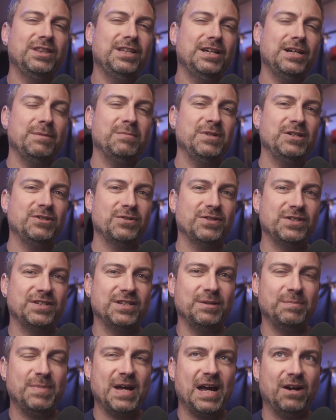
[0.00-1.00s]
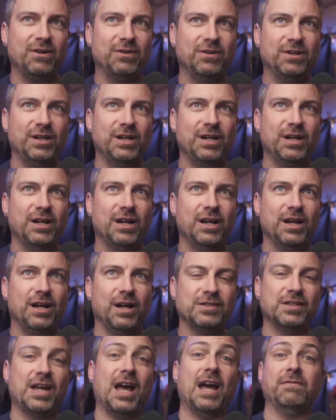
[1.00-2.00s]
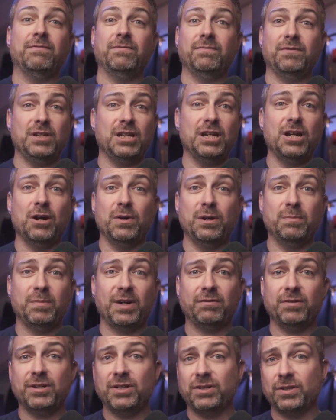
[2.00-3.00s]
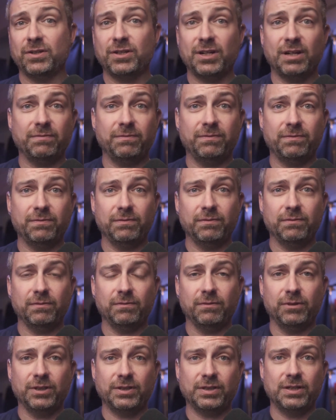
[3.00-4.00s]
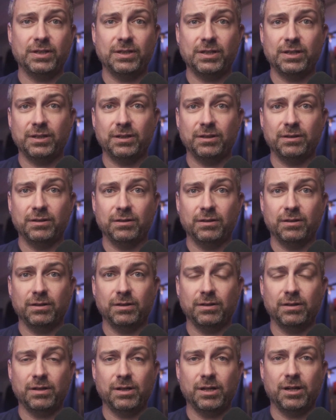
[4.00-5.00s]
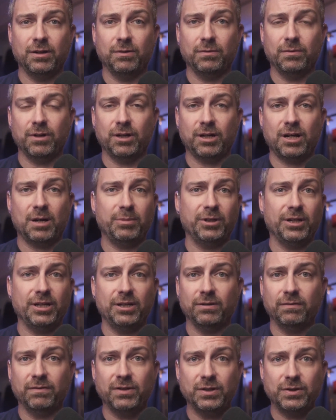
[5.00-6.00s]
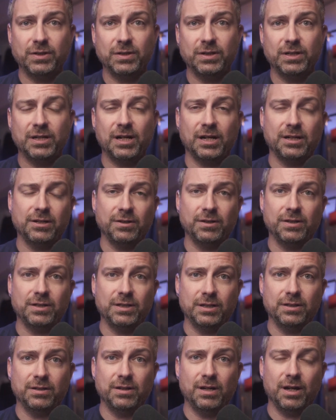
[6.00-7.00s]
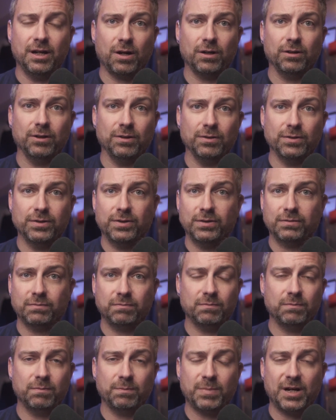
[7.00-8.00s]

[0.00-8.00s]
one thing I'm interested about is I've, you know, in my research, I've listened to, you know, a couple of interviews you did. I know you did Carlo's